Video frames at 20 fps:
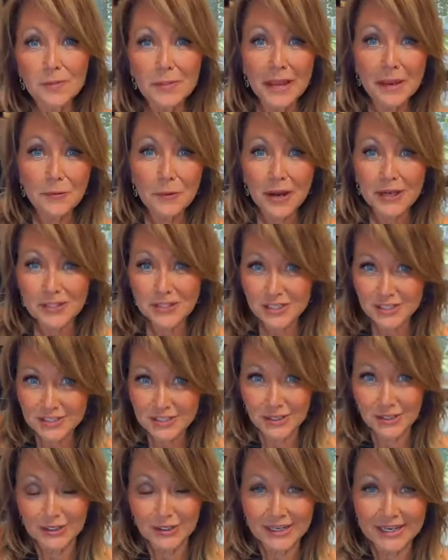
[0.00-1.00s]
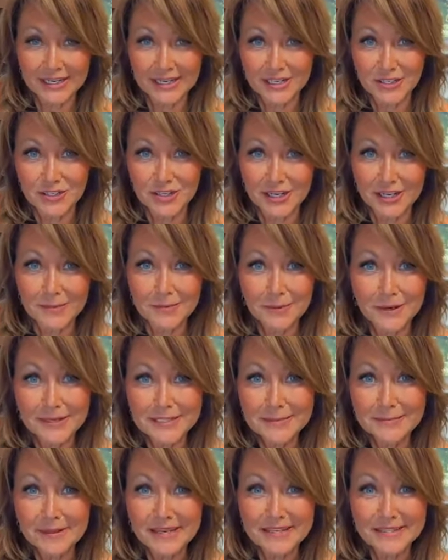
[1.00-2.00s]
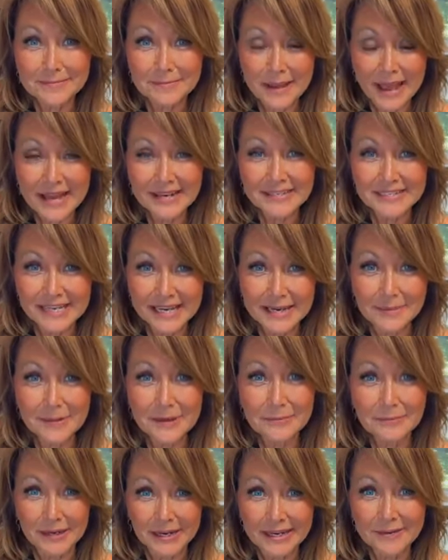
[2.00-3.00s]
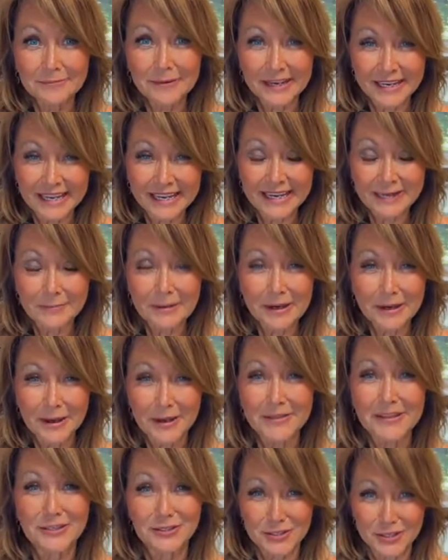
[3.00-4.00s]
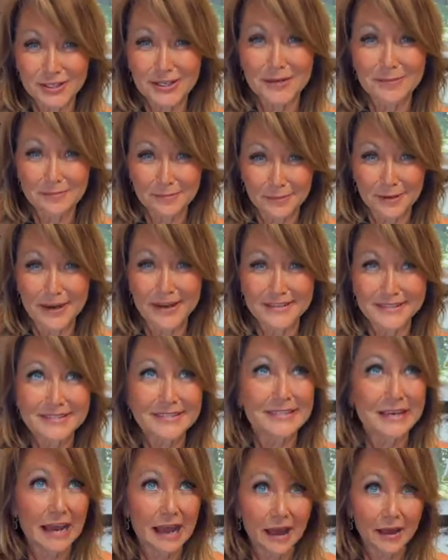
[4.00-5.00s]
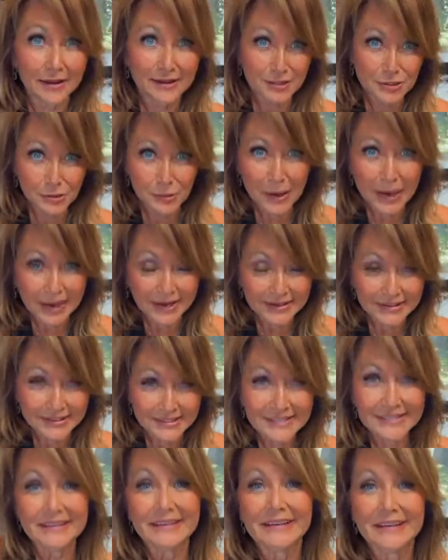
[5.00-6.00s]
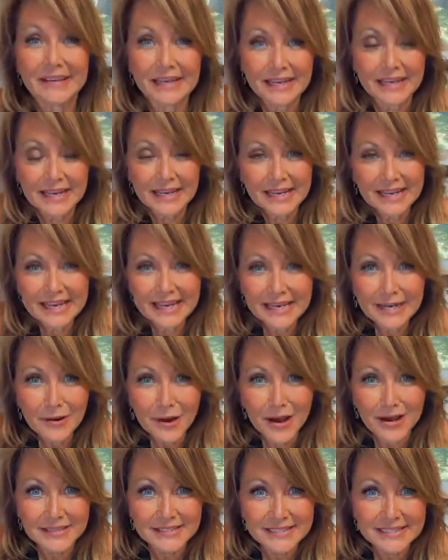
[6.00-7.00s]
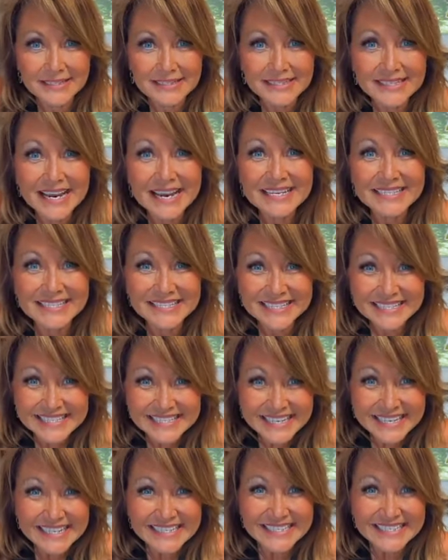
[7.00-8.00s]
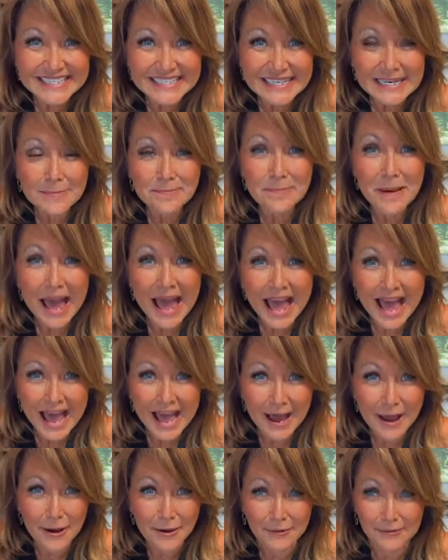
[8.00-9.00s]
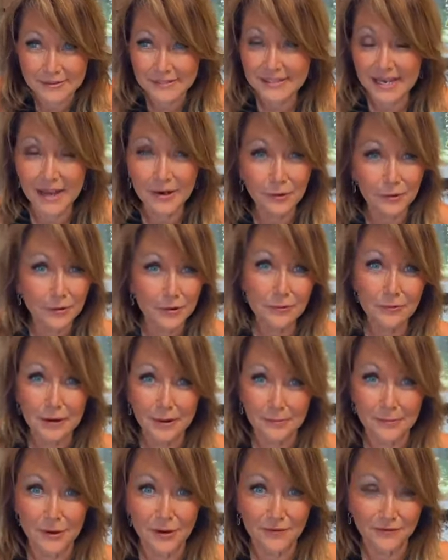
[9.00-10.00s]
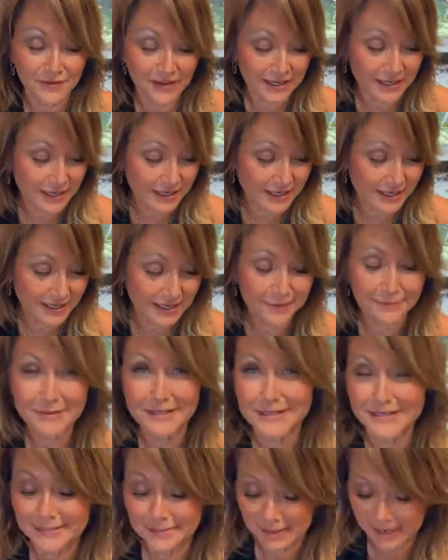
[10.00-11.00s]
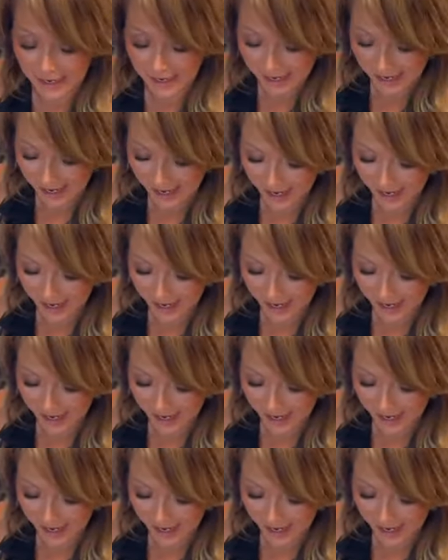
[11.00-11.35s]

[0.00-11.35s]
you may want to start looking at chicken breast, because Matt Damon, when he went on the chicken breast trend, he lost 60 pounds. I don't know what movie he was